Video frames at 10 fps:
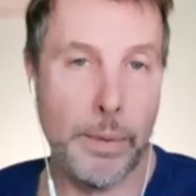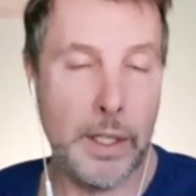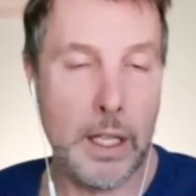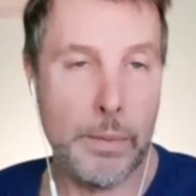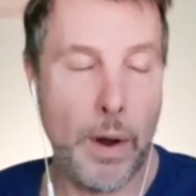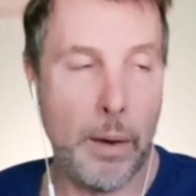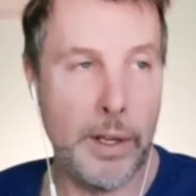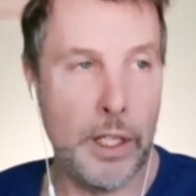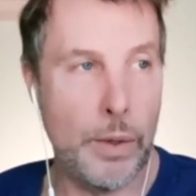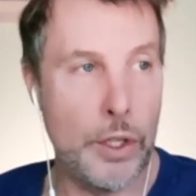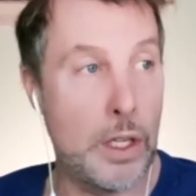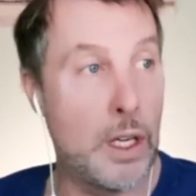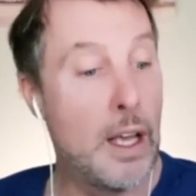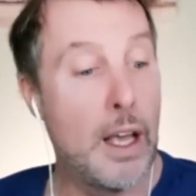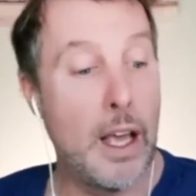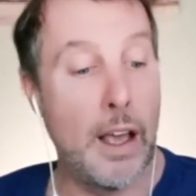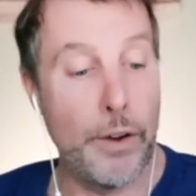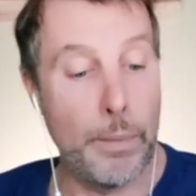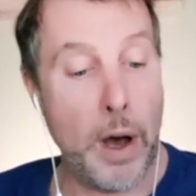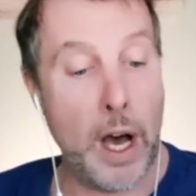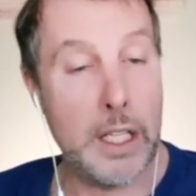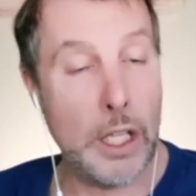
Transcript: but that's probably intuition if your body's